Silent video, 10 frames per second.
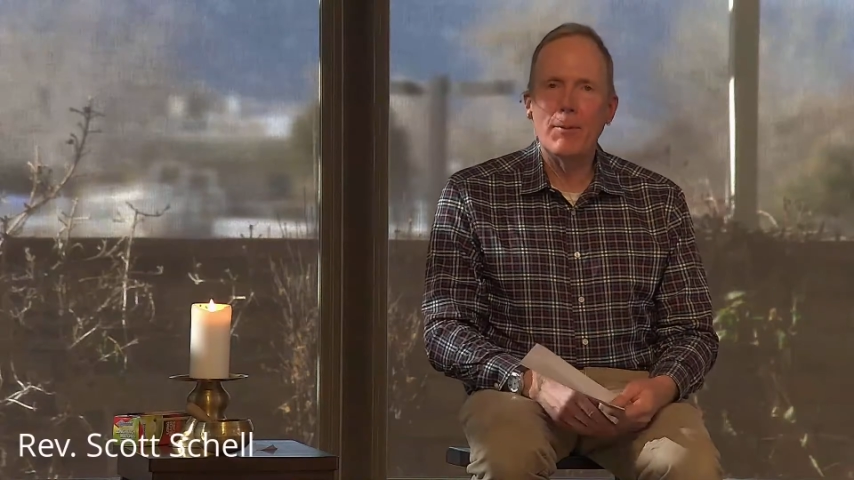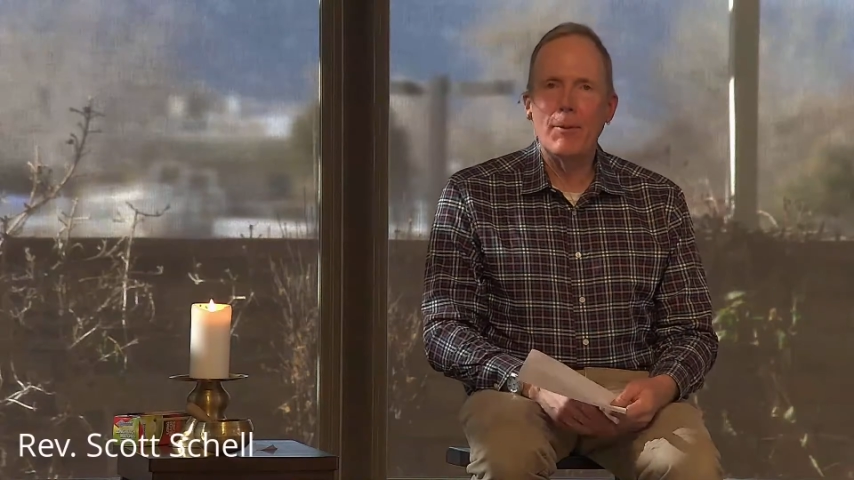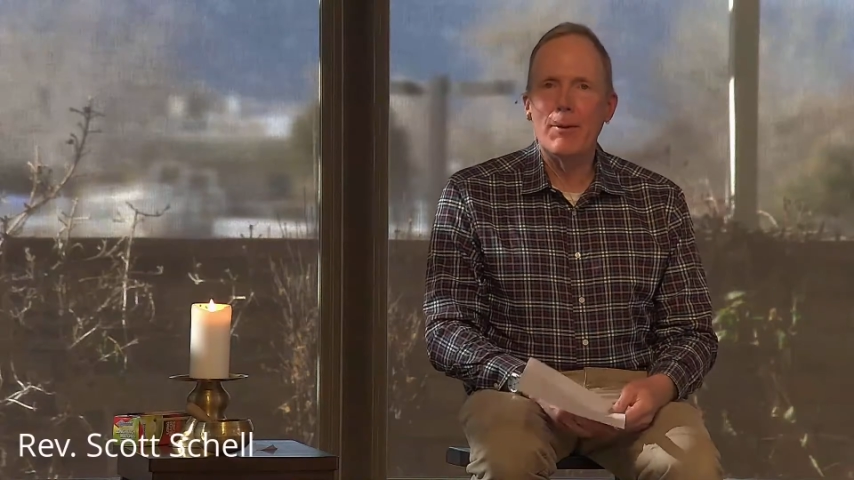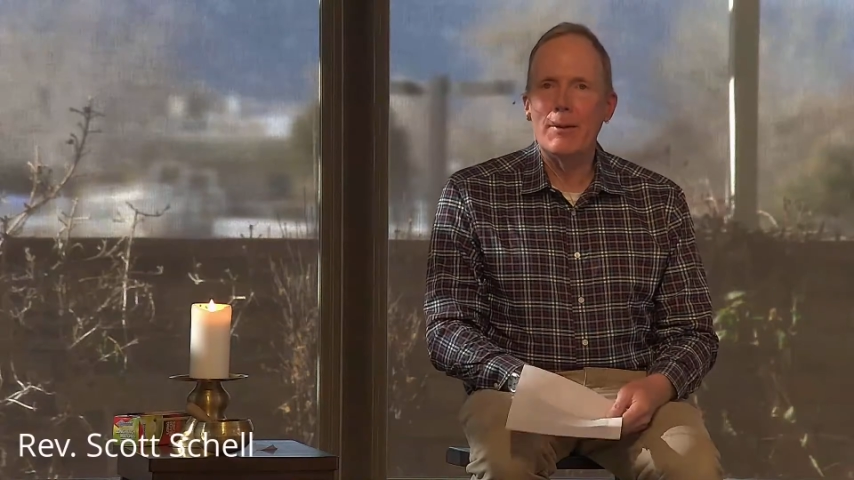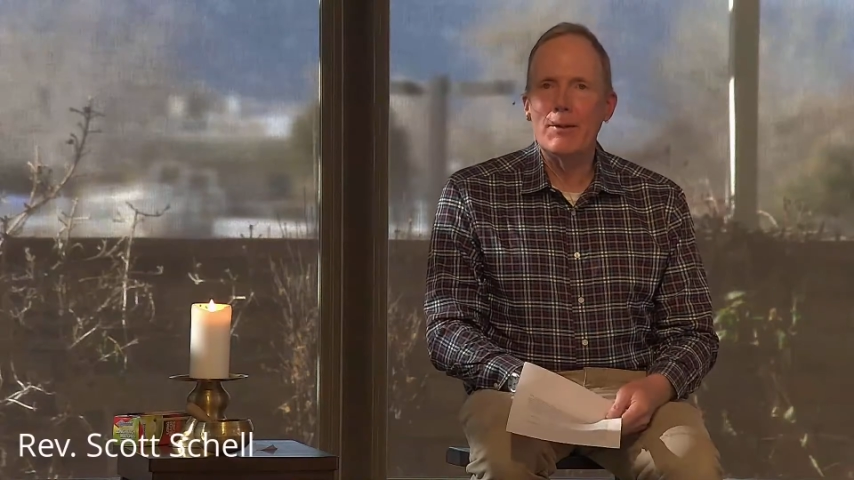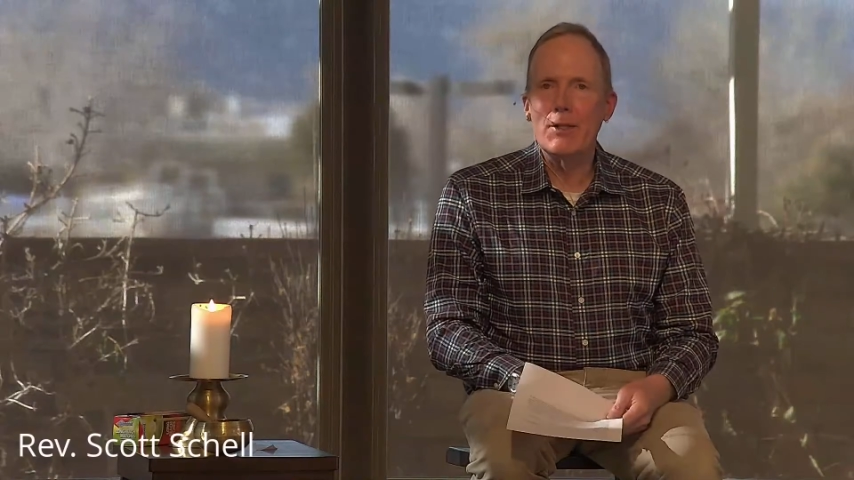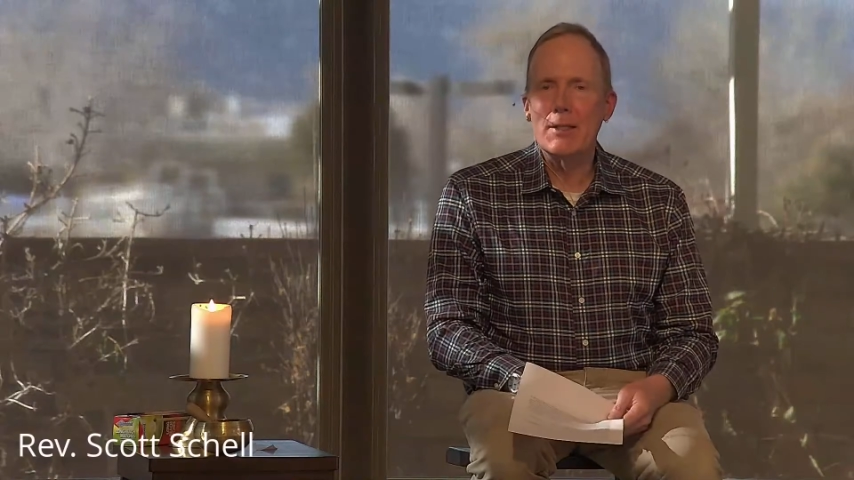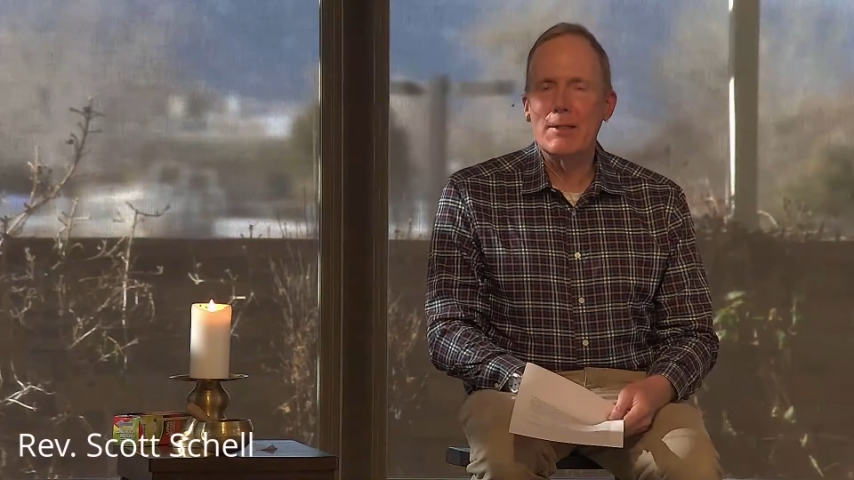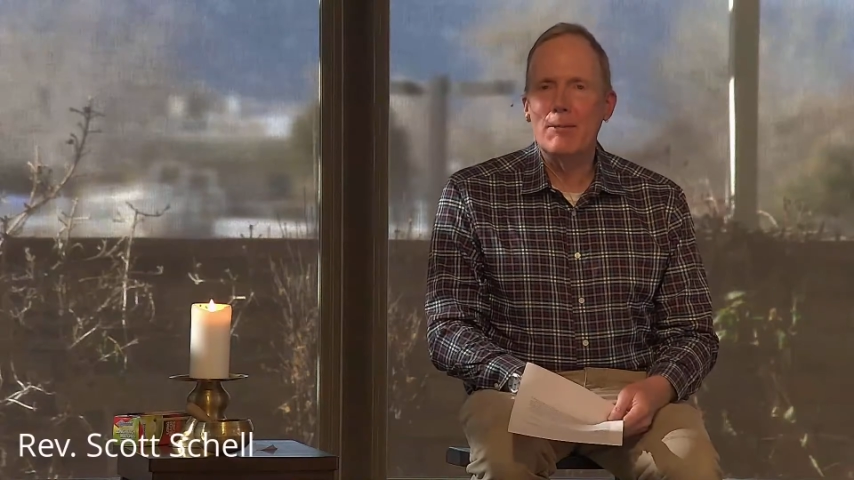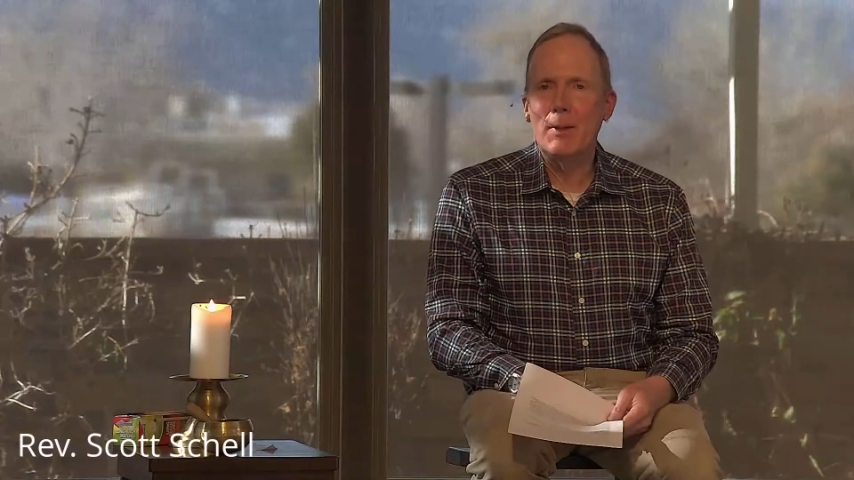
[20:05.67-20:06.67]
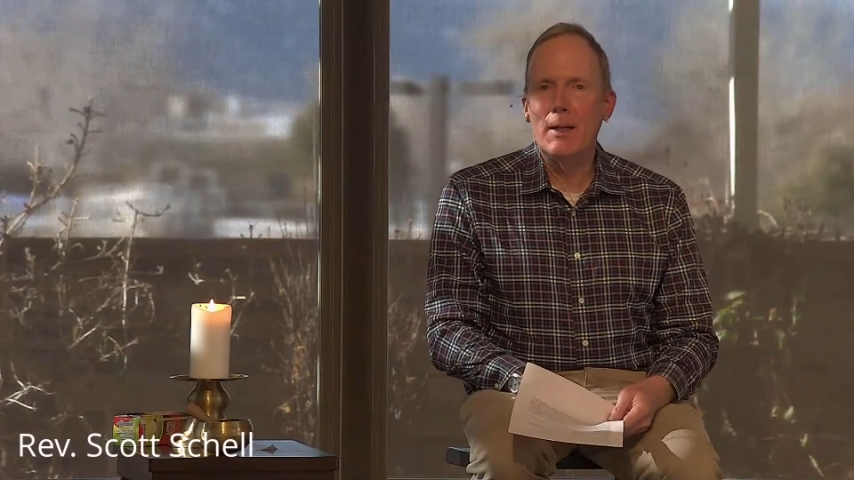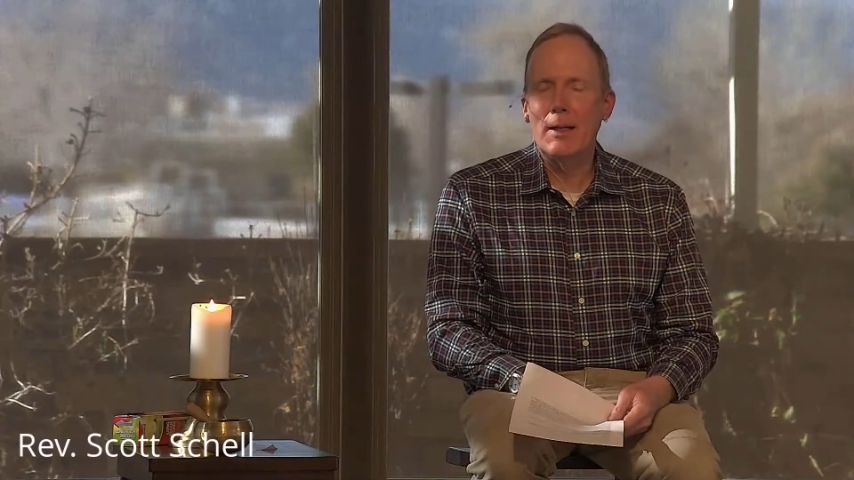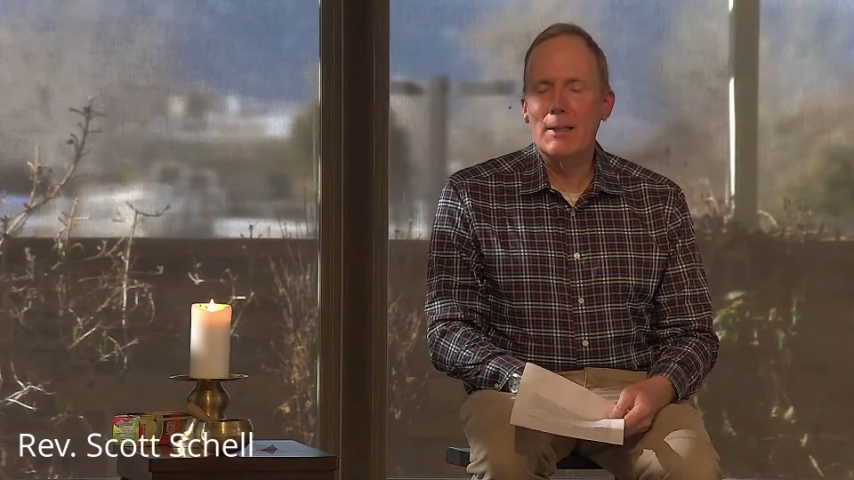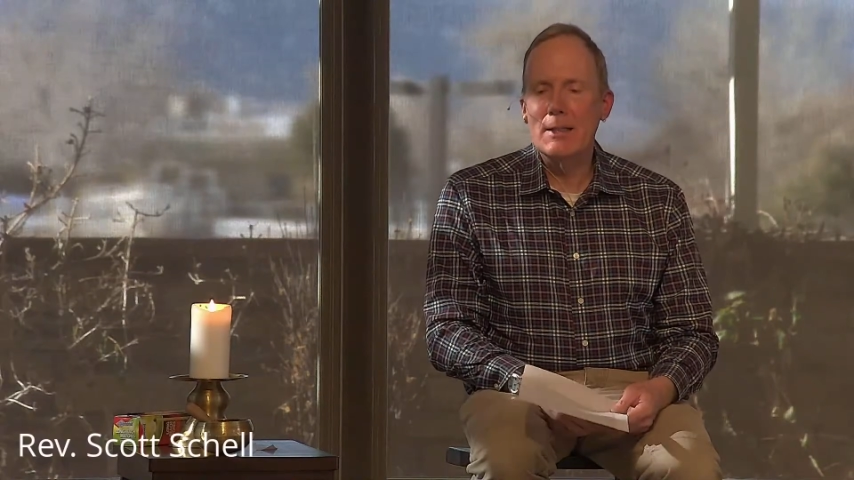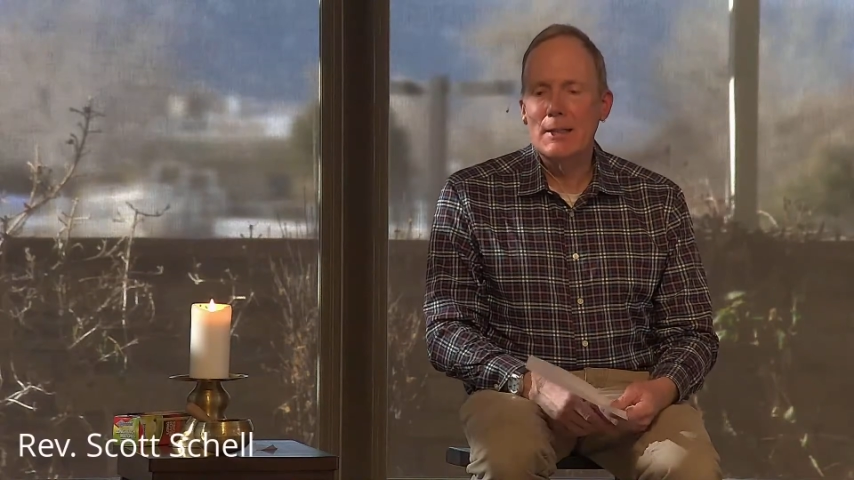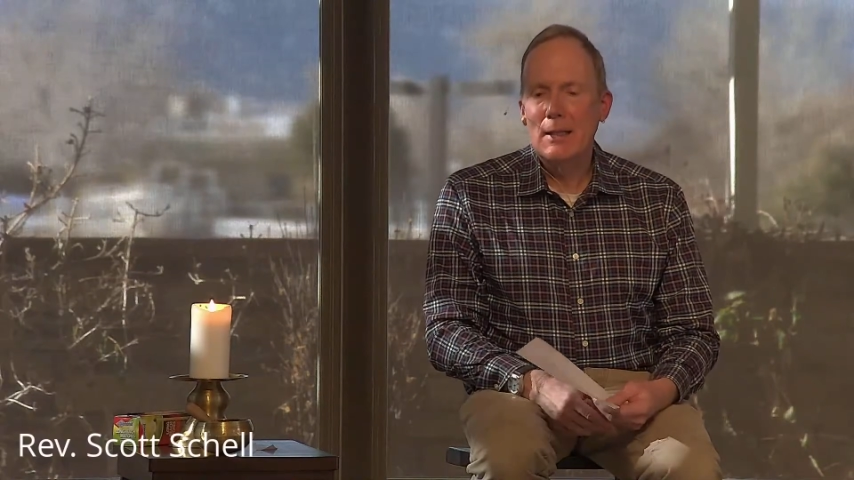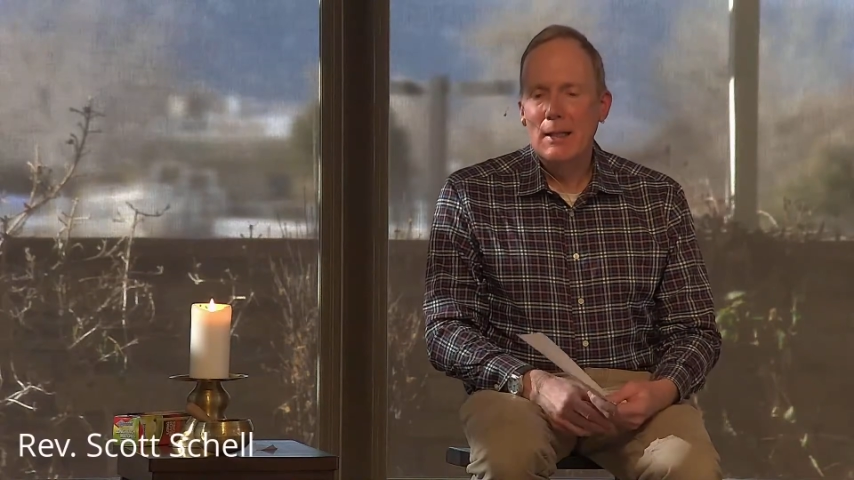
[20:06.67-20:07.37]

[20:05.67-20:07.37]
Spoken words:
bowl in just a minute.